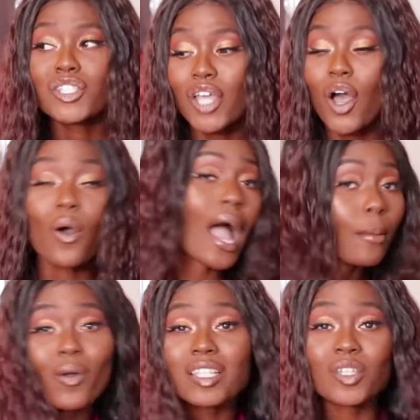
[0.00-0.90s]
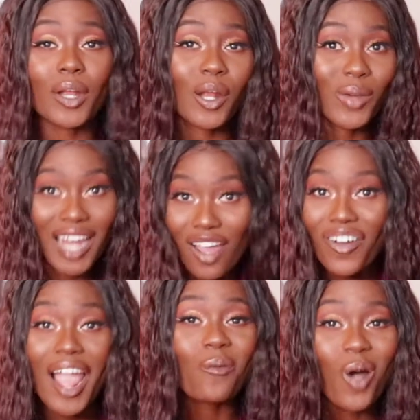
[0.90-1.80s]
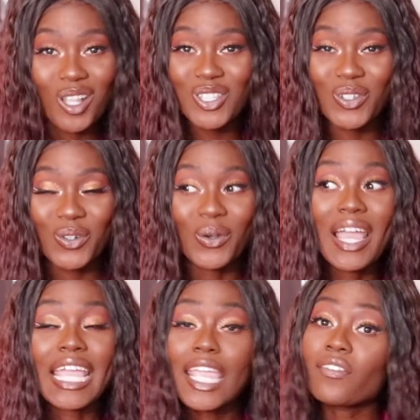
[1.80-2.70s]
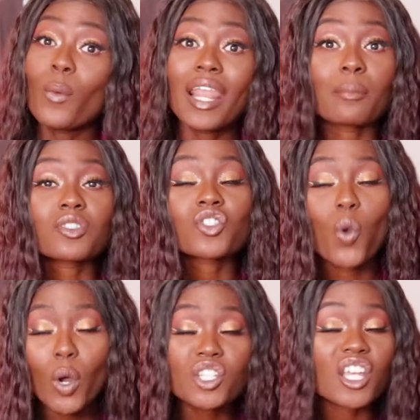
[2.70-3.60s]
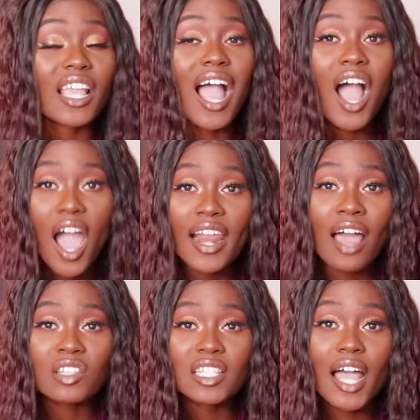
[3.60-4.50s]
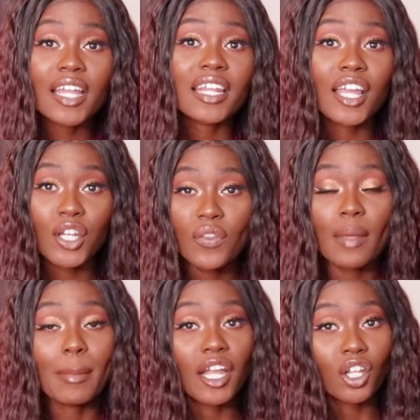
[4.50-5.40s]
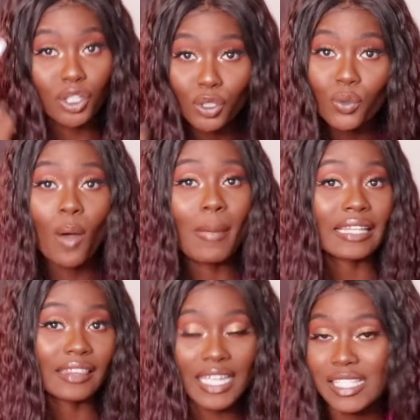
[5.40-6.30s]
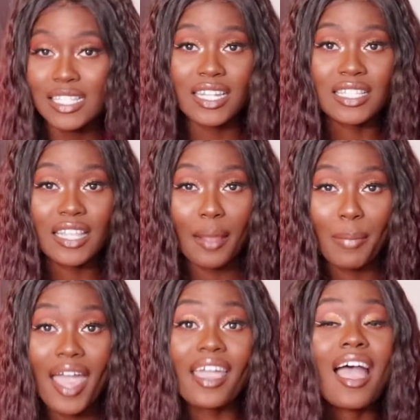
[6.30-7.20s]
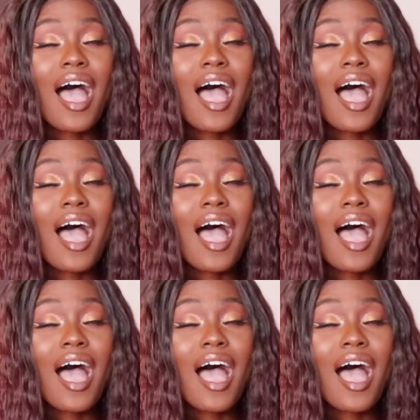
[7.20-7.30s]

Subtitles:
So I'm going to wear it whenever I want to, even when I'm scorching hot outside and I know that my glue on my lace is going to slide back.